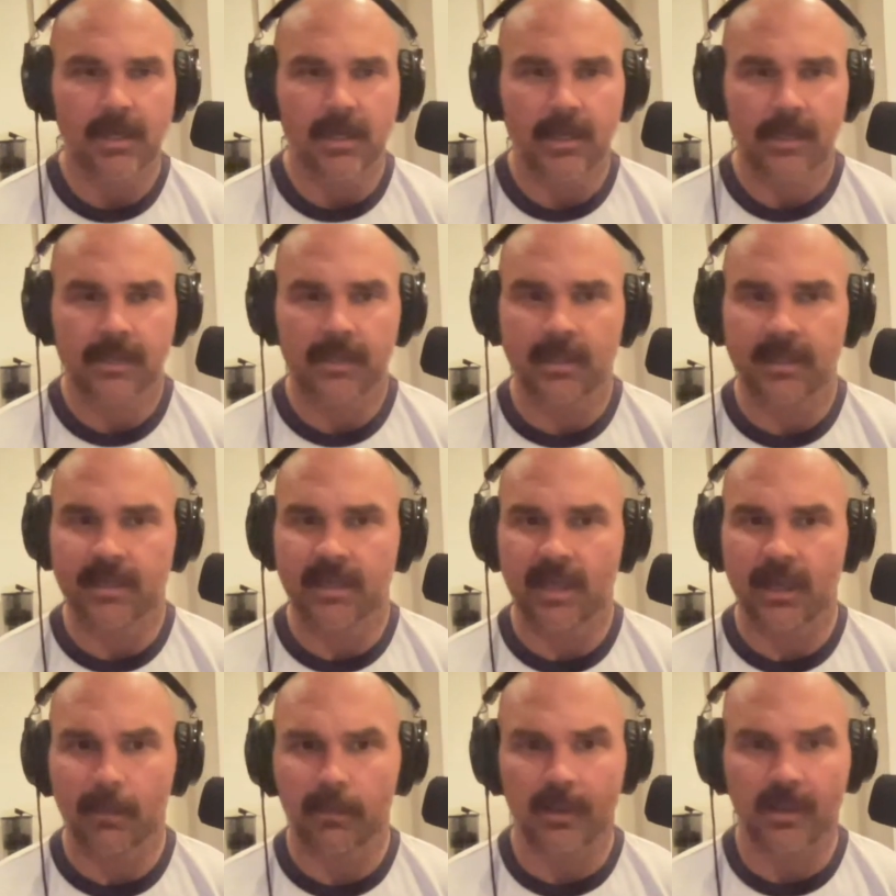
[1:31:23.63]
They
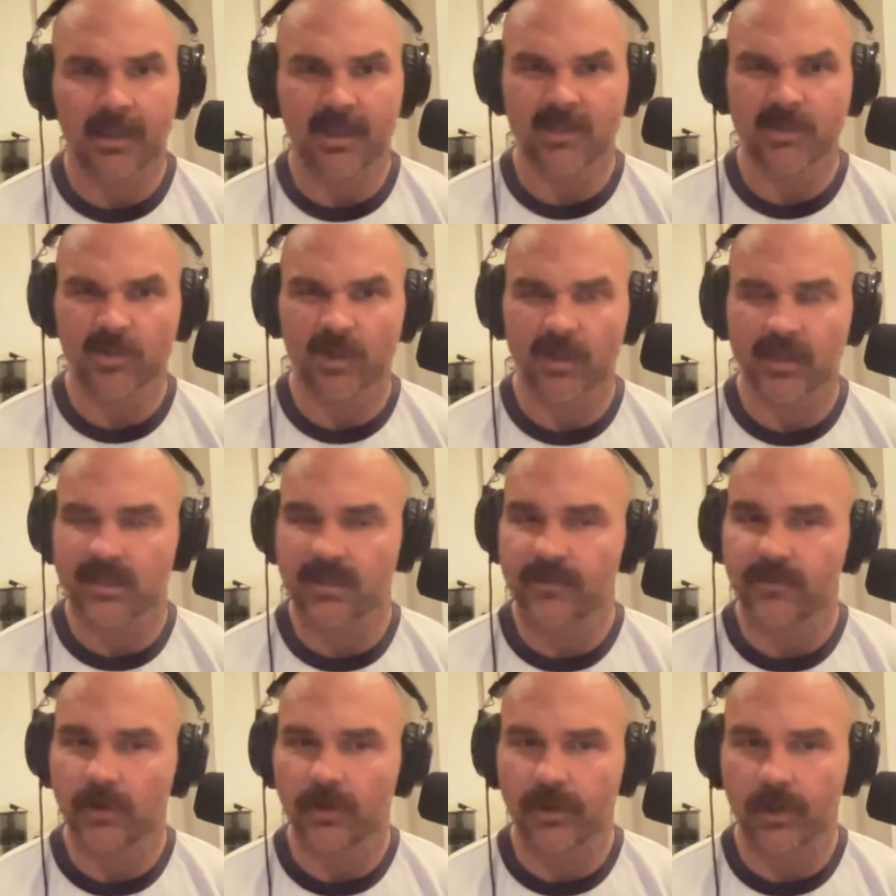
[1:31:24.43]
came in as
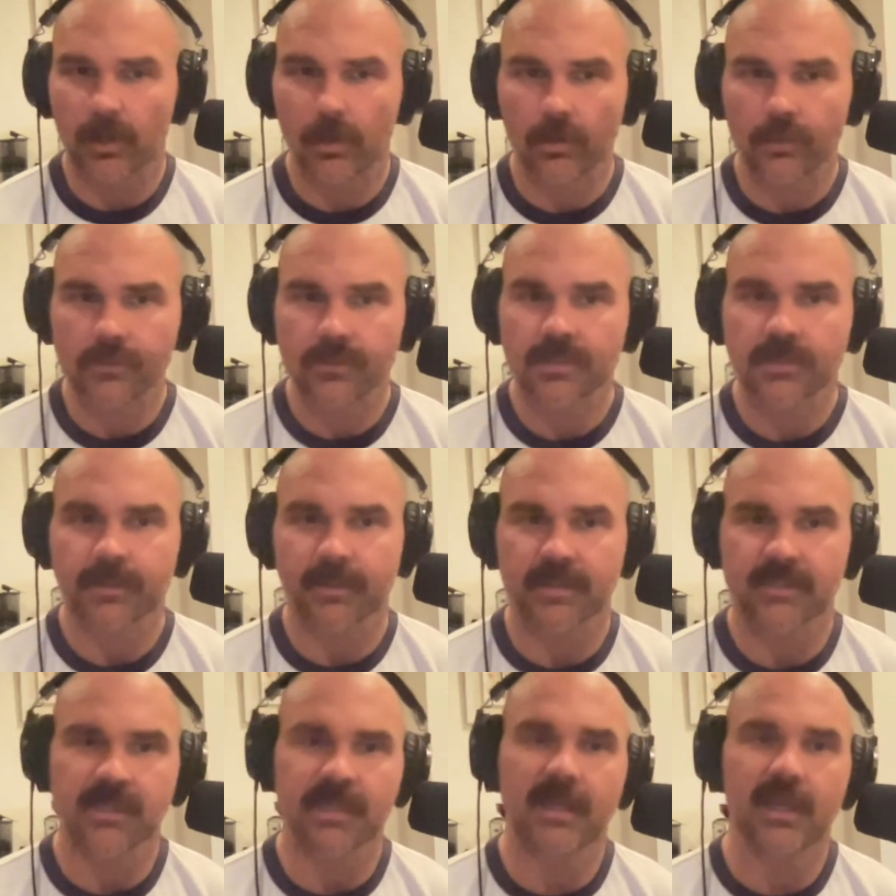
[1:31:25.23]
relative unknowns
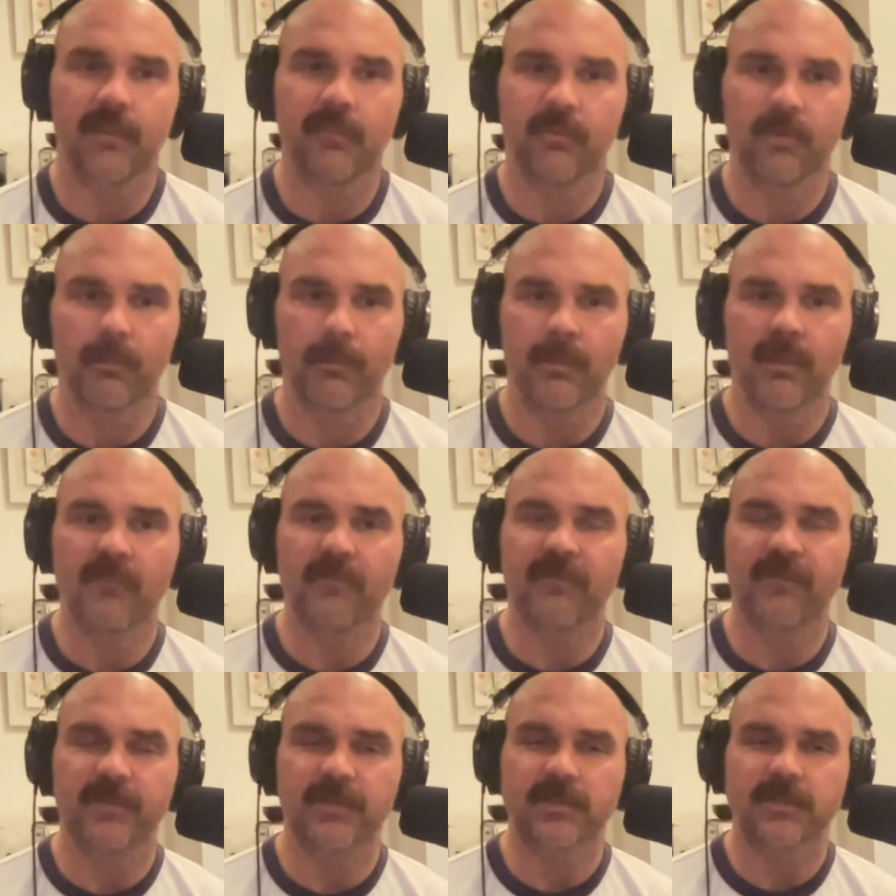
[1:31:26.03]
because they came from
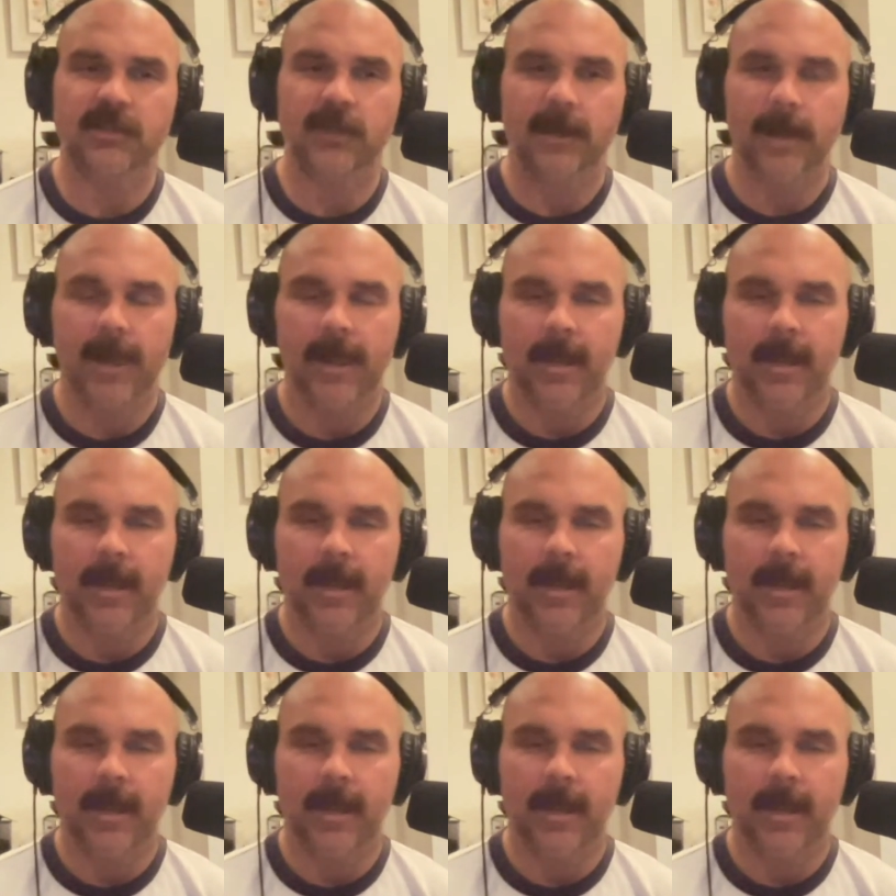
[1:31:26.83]
Memphis.